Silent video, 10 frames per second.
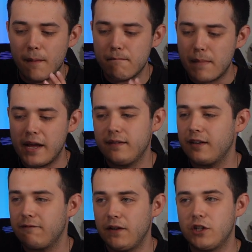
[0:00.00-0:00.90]

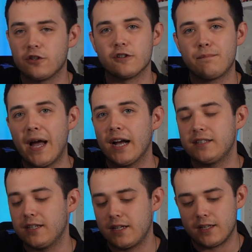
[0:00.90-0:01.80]
amazing features
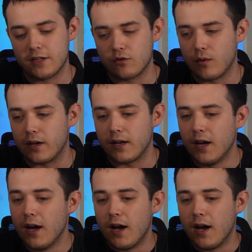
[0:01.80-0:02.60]
packed into this one.